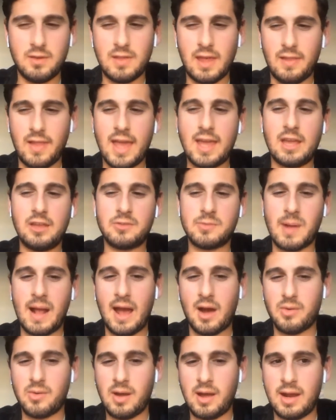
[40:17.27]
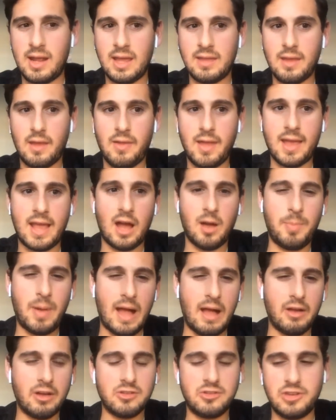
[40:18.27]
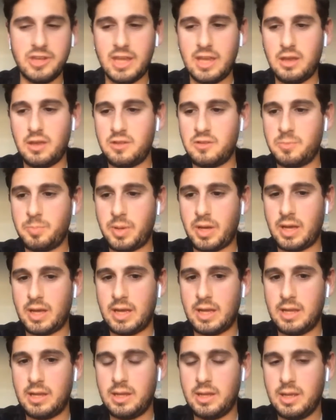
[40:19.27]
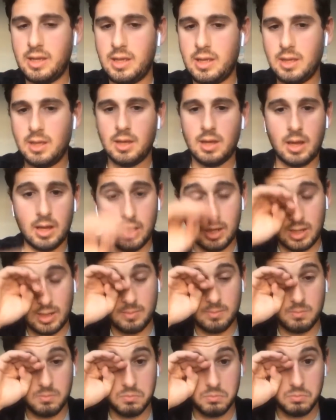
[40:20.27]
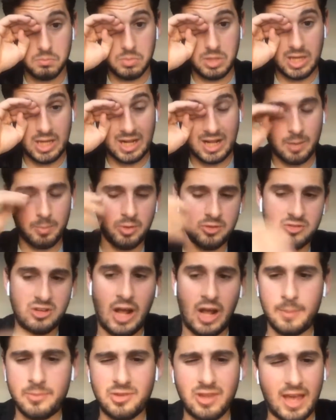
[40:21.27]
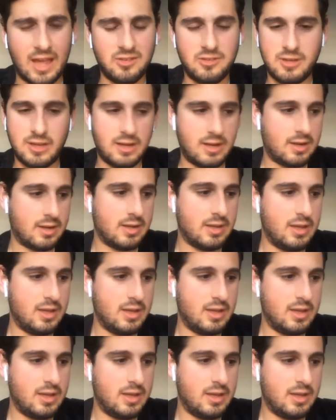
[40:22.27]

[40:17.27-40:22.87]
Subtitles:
They like his route running. They like how polished he is, but he had a couple drops last year.